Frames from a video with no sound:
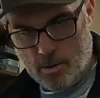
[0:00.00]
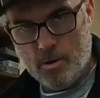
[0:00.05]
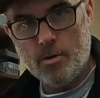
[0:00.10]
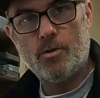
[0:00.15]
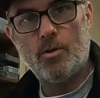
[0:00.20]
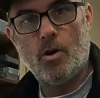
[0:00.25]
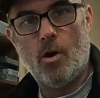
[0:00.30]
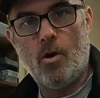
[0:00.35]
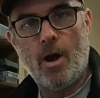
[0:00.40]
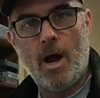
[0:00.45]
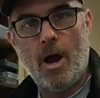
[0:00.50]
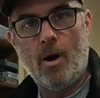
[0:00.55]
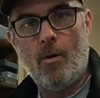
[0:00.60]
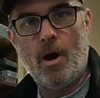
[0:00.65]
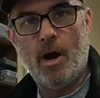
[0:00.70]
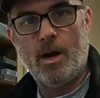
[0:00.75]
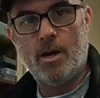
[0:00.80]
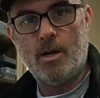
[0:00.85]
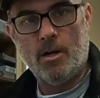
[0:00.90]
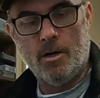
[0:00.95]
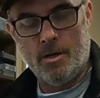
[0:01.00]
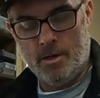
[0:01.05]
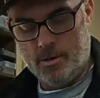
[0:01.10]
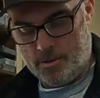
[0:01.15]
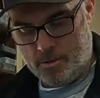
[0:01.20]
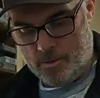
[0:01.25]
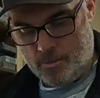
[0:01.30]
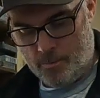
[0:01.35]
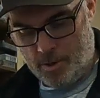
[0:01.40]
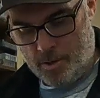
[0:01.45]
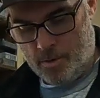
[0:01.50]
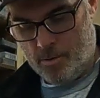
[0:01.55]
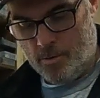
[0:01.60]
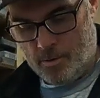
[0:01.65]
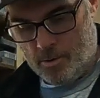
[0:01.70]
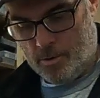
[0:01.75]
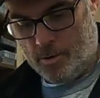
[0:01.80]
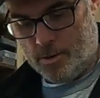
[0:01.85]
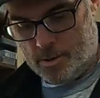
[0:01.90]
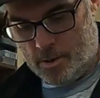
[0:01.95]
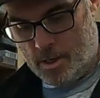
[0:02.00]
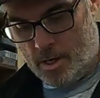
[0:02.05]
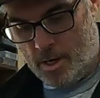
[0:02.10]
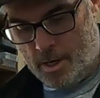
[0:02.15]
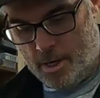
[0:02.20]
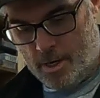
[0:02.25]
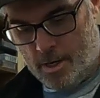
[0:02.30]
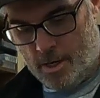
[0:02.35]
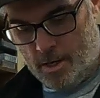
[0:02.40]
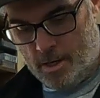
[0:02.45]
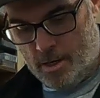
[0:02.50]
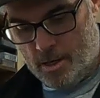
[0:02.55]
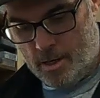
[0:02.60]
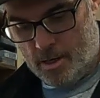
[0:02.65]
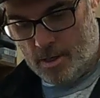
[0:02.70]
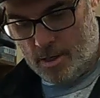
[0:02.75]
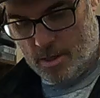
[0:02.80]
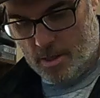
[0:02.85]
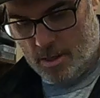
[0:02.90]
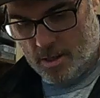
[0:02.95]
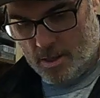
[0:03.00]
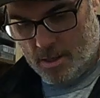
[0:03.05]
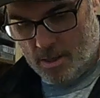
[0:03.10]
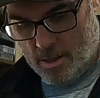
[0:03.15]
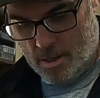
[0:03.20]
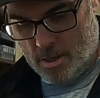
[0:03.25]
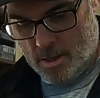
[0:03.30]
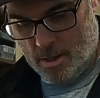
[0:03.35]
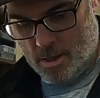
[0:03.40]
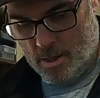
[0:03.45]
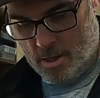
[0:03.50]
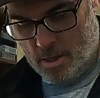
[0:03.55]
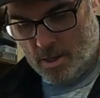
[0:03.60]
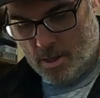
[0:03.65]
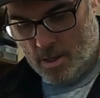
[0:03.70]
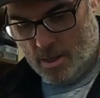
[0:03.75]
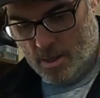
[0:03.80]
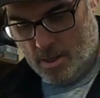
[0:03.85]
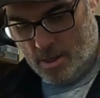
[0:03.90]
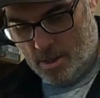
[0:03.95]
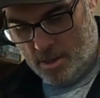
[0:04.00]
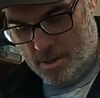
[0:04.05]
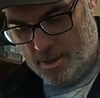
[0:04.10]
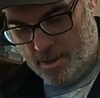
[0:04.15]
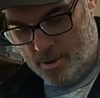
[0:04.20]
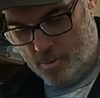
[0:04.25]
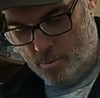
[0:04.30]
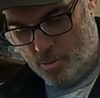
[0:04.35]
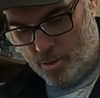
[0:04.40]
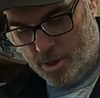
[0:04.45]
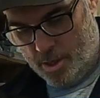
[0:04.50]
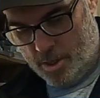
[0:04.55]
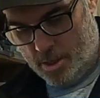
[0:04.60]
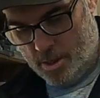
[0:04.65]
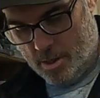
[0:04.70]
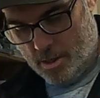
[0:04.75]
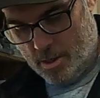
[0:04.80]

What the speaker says: You saw how I cut it, so we know there is not any cutting debris.